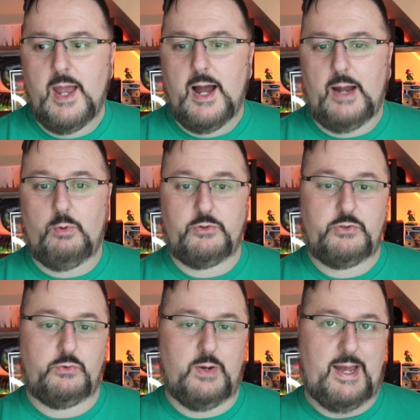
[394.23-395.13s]
I want
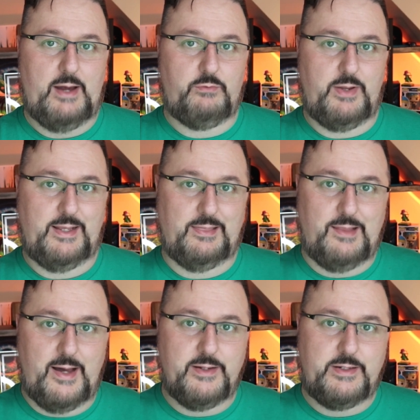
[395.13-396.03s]
to have a
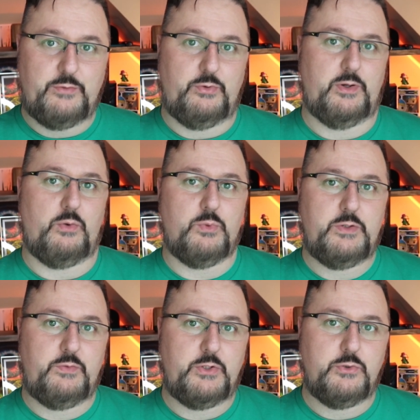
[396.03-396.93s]
lot of different
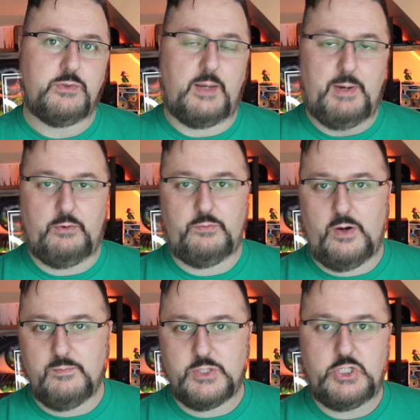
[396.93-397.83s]
reviews about
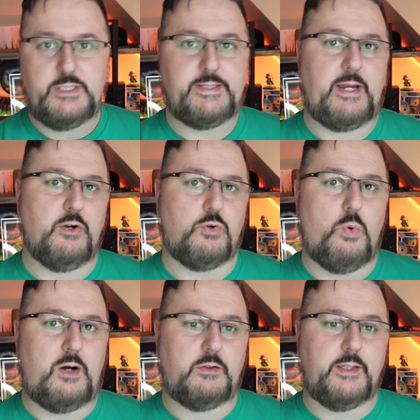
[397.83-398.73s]
fog machines, air
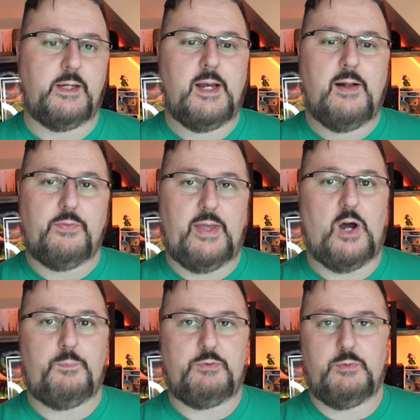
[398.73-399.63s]
quality, to
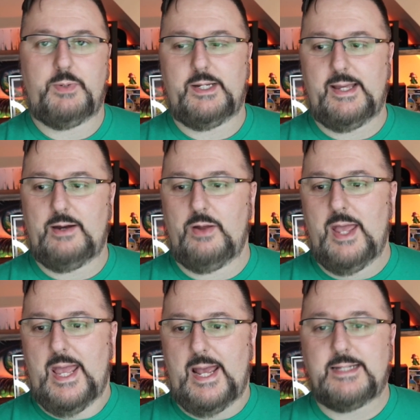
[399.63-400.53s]
help everybody out.
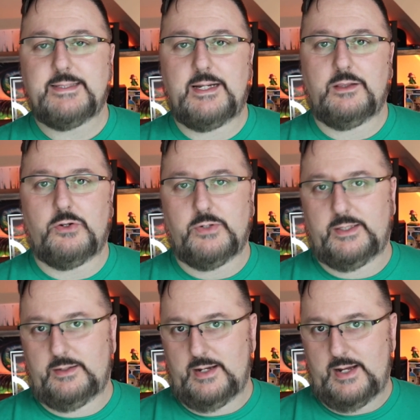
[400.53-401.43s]
As I learn
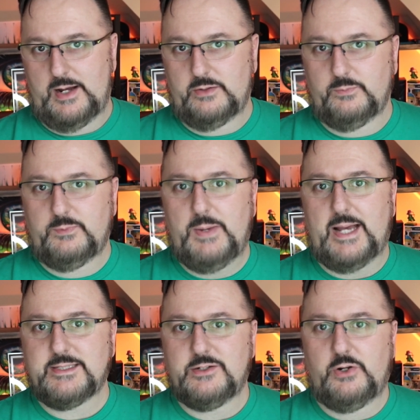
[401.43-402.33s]
it, I'll
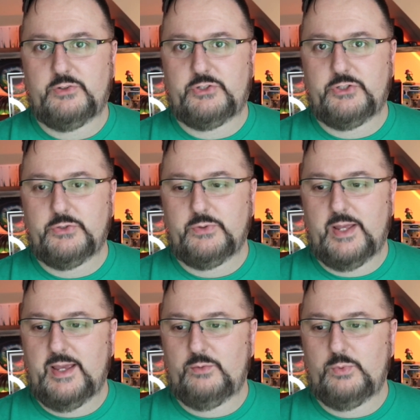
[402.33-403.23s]
pass it on to you,
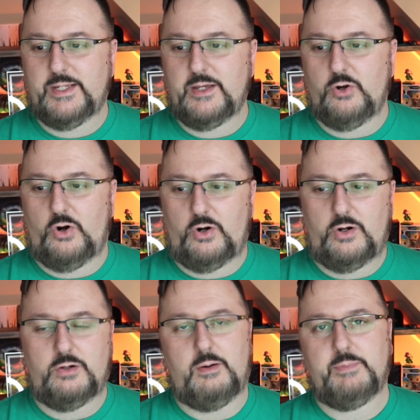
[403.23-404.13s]
and we can
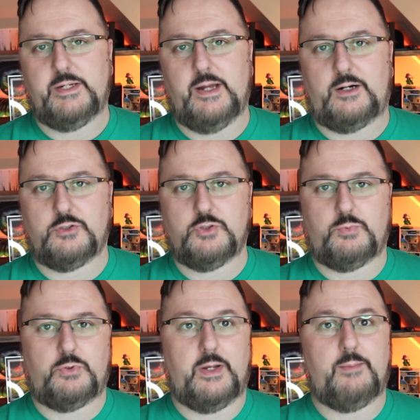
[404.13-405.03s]
all be
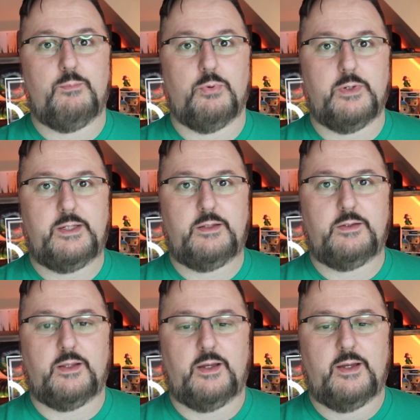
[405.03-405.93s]
knowledgeable and
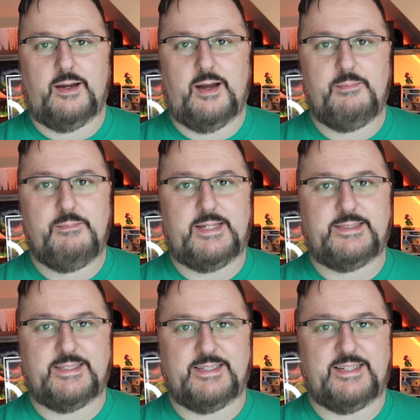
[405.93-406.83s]
breathe
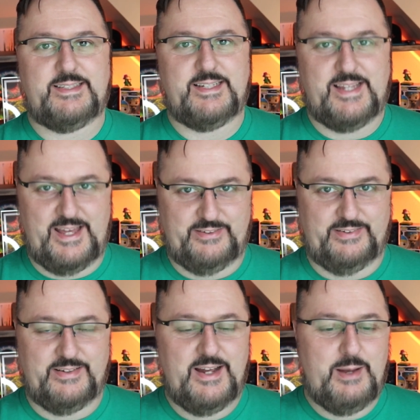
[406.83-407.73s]
amazing
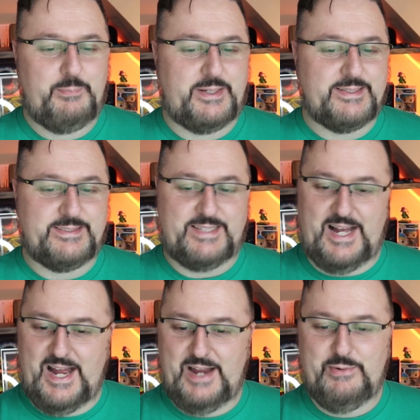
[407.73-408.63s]
together, because
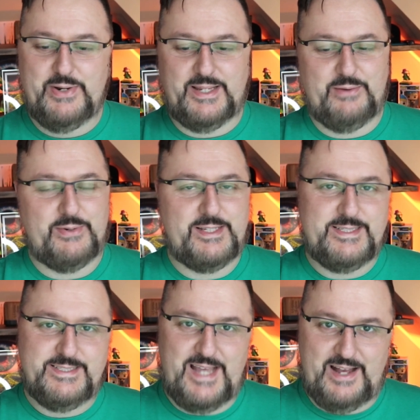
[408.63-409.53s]
I want to get rid of
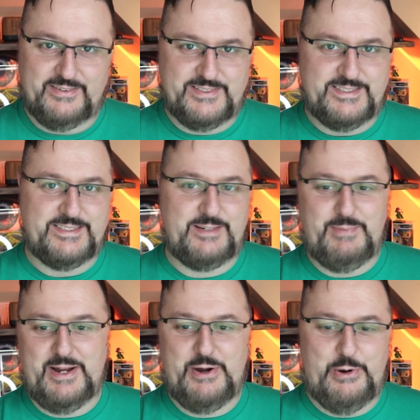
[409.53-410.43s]
these allergies in
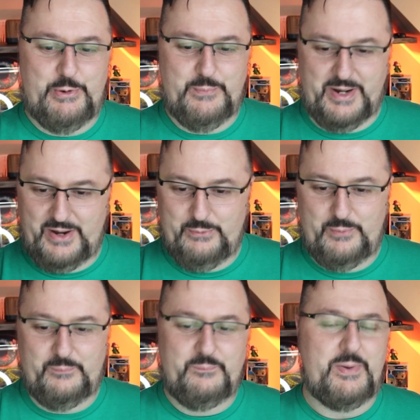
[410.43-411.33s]
my home, and I
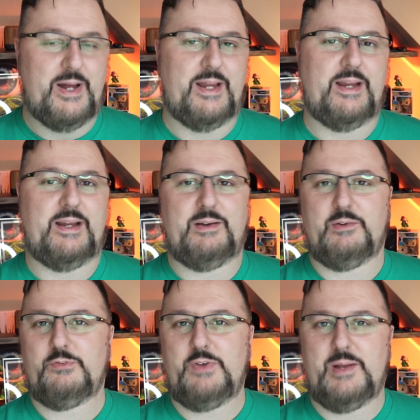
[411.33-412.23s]
want my
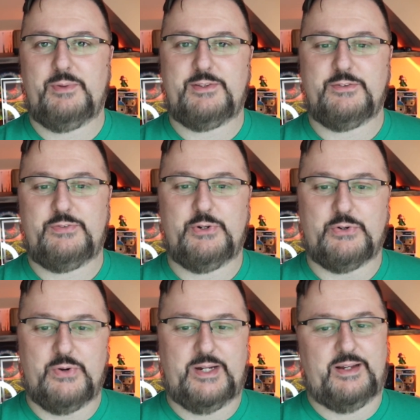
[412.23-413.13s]
family to feel
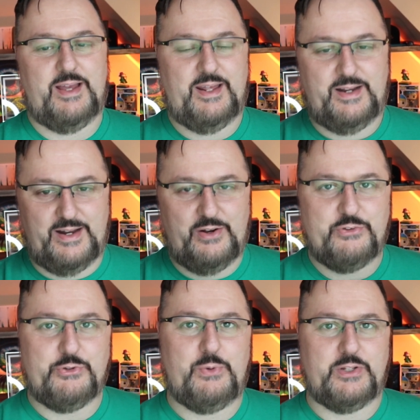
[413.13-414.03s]
great, and I
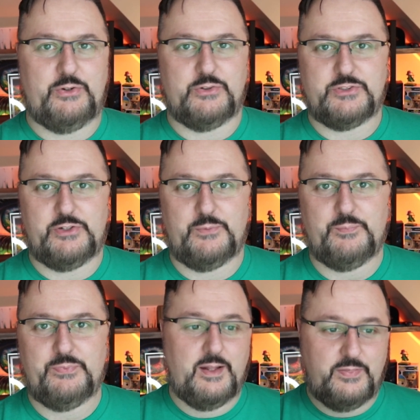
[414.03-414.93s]
also want yours too.
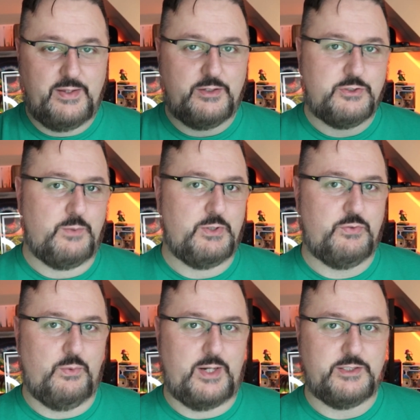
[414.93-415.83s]
Thank you so much
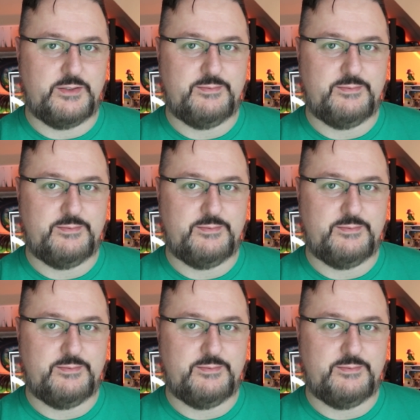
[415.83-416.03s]
for watching.